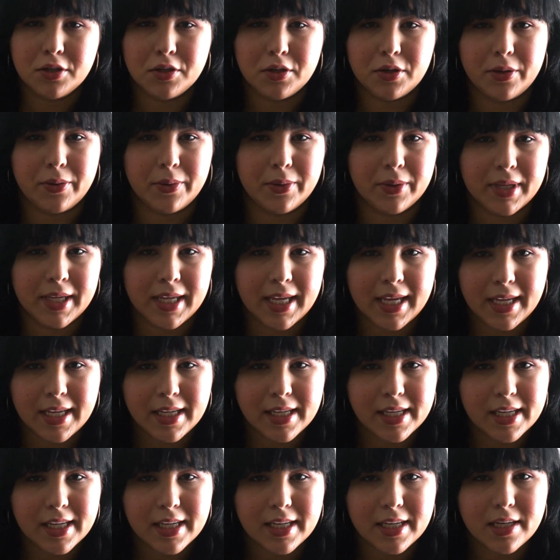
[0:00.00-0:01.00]
No
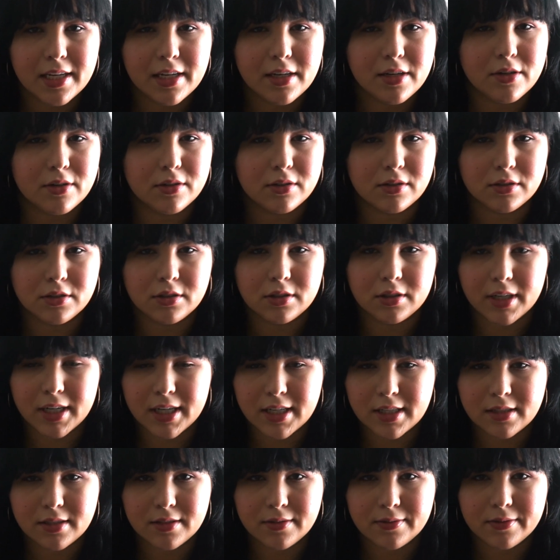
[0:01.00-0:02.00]
caking, no
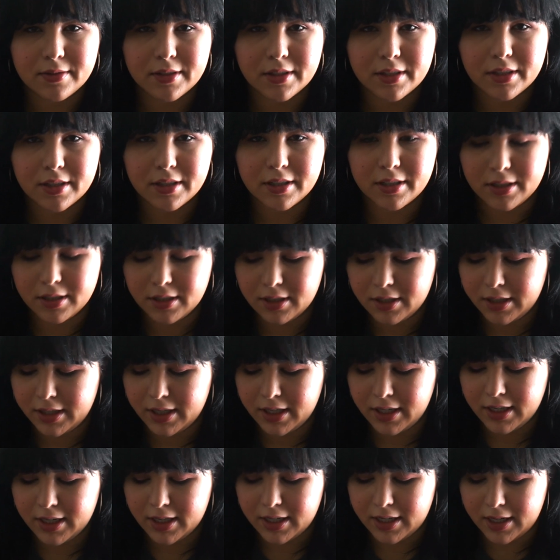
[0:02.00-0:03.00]
transfer,
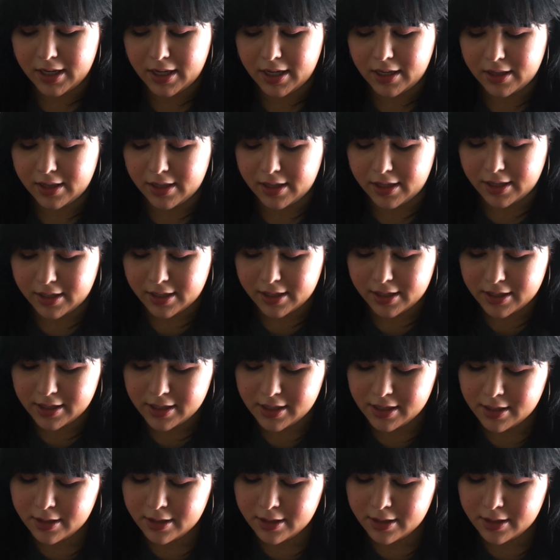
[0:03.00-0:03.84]
nothing.